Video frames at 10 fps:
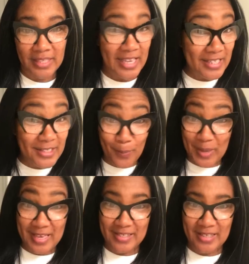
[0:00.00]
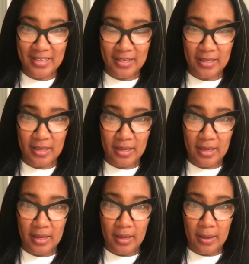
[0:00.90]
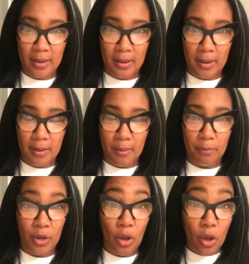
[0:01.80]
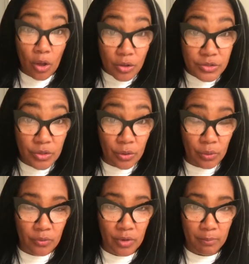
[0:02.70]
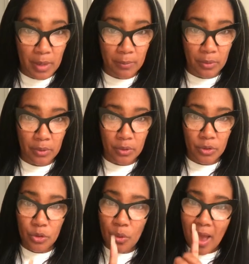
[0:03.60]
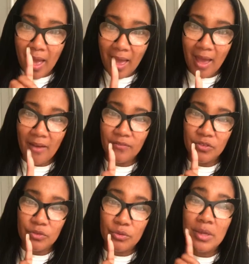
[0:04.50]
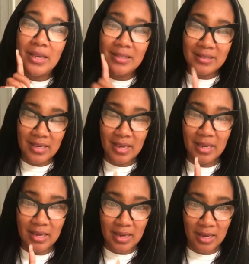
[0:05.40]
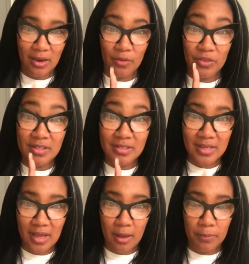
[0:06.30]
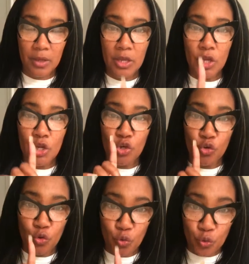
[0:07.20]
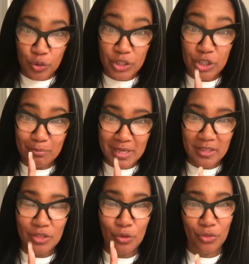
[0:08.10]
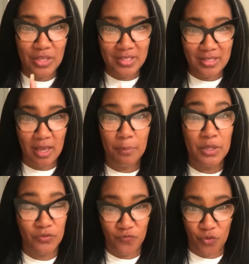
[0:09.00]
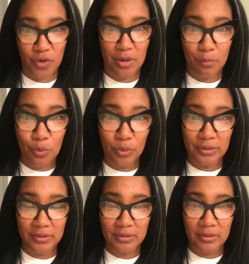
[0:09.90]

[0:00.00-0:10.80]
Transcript: It's amazing. But also remember, you have to take care of the scalp. Nourishment to the scalp is very important.